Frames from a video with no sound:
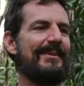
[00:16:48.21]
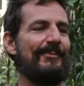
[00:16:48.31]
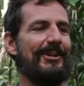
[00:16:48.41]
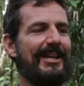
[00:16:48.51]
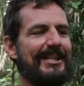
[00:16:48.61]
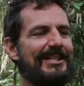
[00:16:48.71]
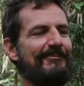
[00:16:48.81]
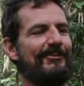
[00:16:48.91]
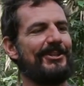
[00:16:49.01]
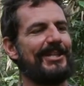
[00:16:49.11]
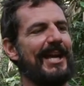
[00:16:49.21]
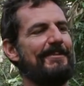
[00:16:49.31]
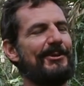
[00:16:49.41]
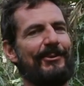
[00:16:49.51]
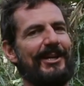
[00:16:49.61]
When I actually first came
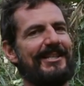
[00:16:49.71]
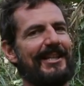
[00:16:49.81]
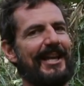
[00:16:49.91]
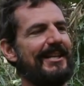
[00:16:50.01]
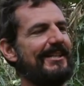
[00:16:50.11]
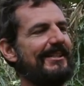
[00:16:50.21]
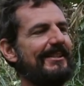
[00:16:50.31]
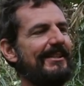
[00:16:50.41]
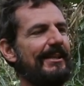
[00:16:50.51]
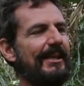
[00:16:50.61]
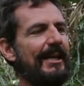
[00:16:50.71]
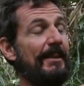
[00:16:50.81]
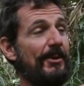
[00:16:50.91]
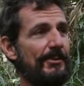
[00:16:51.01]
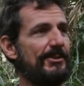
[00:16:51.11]
to Queensland,
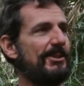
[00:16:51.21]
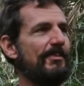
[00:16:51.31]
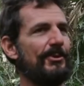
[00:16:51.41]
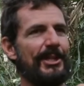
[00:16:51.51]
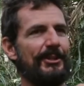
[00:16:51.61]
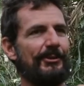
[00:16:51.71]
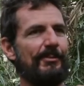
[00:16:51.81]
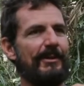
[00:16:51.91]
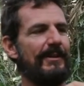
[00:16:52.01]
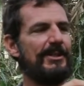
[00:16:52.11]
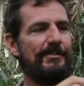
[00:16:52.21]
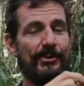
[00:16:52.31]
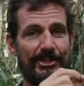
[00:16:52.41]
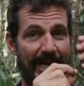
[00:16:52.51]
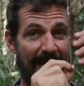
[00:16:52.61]
um, I was just pushing through a bit of this
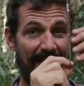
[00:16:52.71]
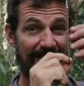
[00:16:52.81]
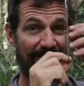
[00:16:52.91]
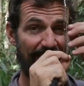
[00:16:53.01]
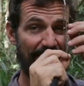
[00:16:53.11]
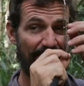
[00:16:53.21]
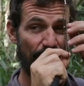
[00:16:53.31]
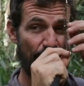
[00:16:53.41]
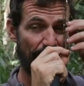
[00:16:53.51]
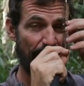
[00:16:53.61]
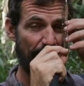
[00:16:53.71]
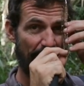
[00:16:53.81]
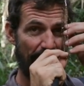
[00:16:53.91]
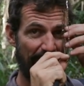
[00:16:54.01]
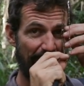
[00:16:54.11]
bush and I got caught on my
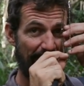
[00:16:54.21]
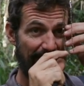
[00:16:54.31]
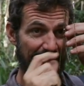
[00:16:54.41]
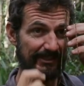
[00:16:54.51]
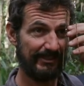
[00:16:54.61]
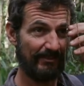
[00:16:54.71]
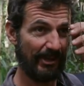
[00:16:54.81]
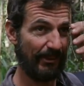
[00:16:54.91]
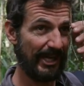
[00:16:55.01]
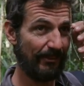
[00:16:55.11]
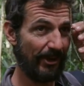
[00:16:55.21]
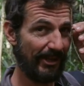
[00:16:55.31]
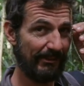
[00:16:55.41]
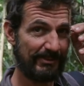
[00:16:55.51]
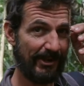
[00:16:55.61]
eyebrow by Wait a While.
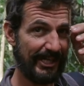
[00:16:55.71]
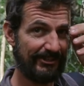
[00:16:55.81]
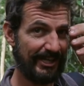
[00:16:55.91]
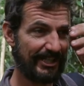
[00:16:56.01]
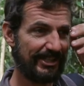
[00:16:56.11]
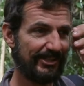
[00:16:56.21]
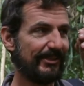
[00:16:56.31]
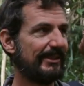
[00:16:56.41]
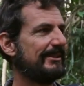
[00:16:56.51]
That was my introduction to it.